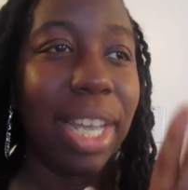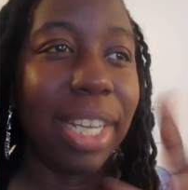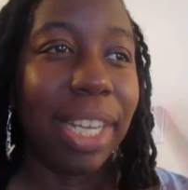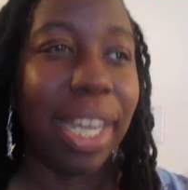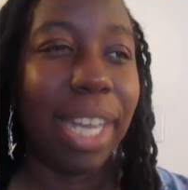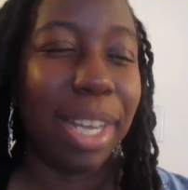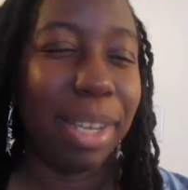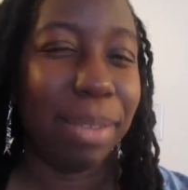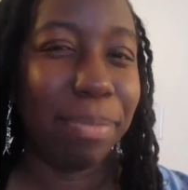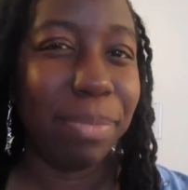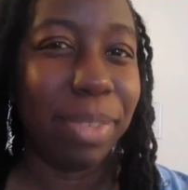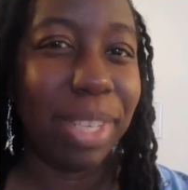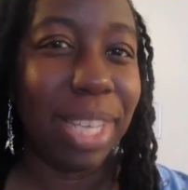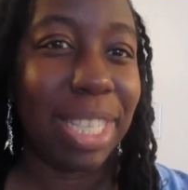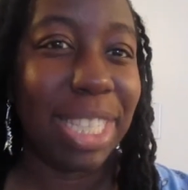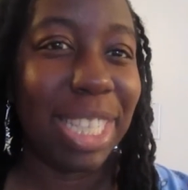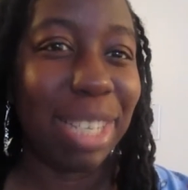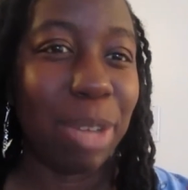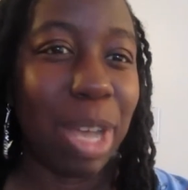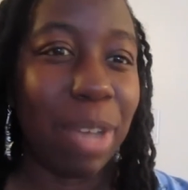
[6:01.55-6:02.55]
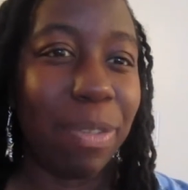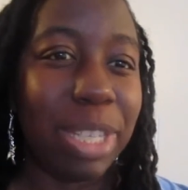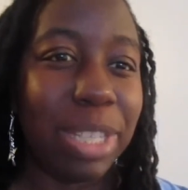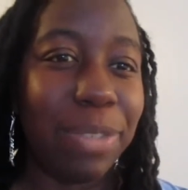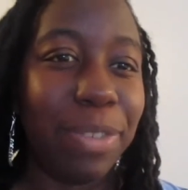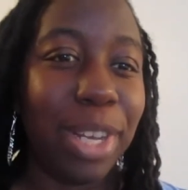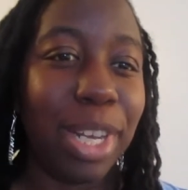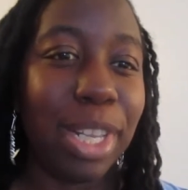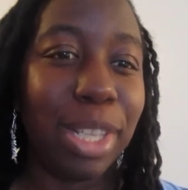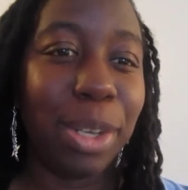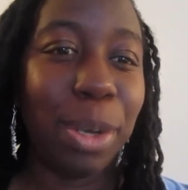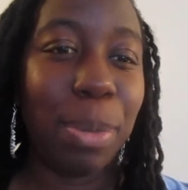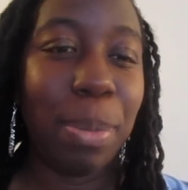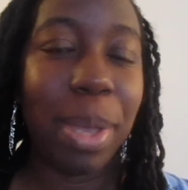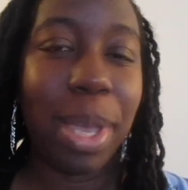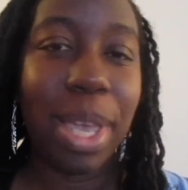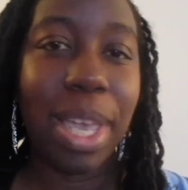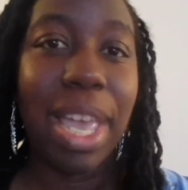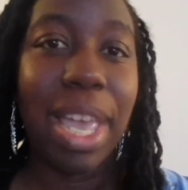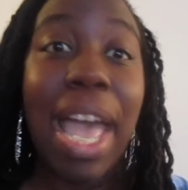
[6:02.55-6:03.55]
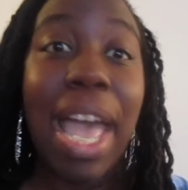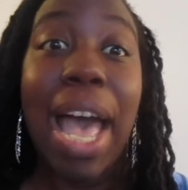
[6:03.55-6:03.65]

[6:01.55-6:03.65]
kind of gets him off his feet a little bit.